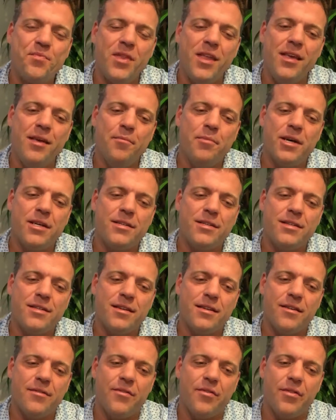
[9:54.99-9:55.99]
But
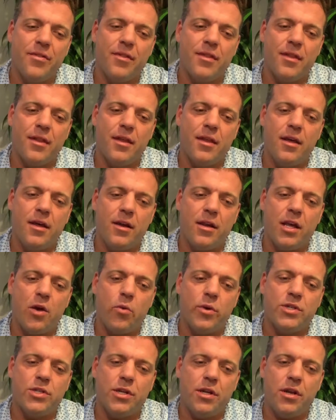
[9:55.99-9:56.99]
honey, I
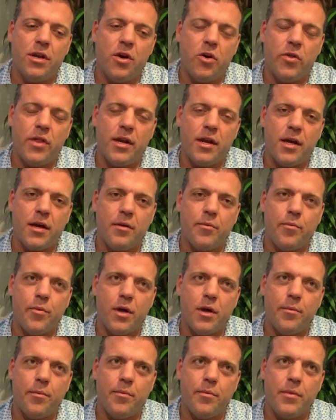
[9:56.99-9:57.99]
want you to know that
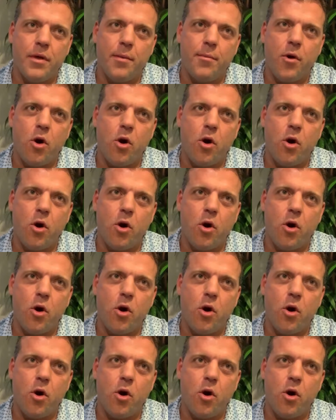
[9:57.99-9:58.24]
I'm